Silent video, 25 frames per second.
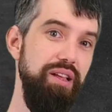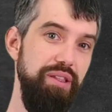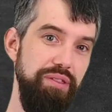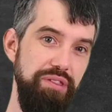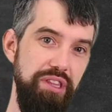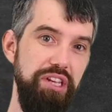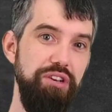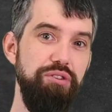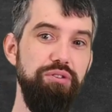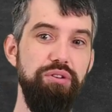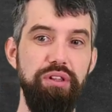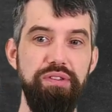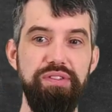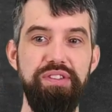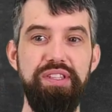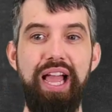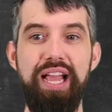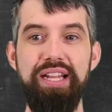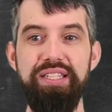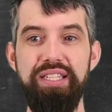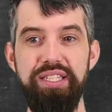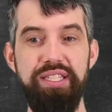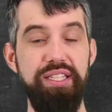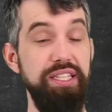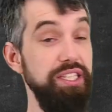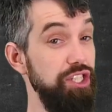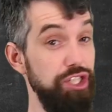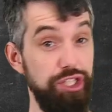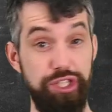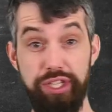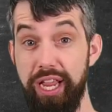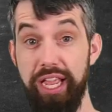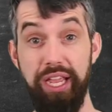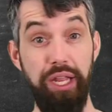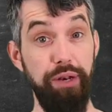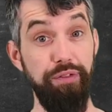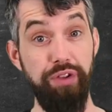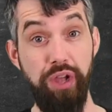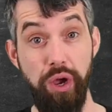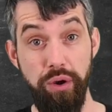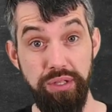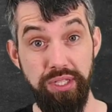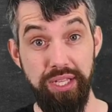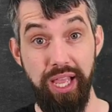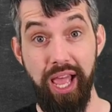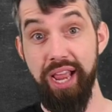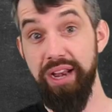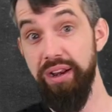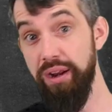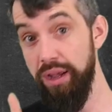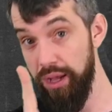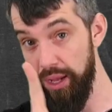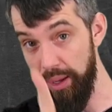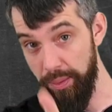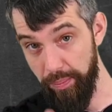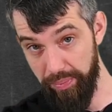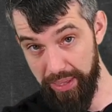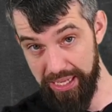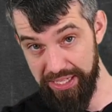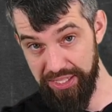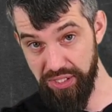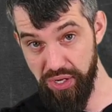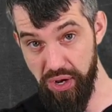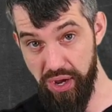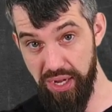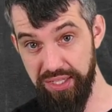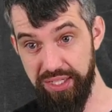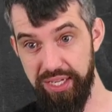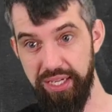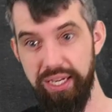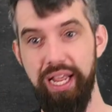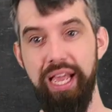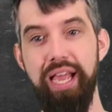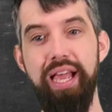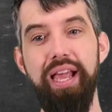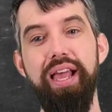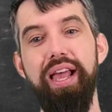The integral of sine is easy, it's just negative cosine plus a constant.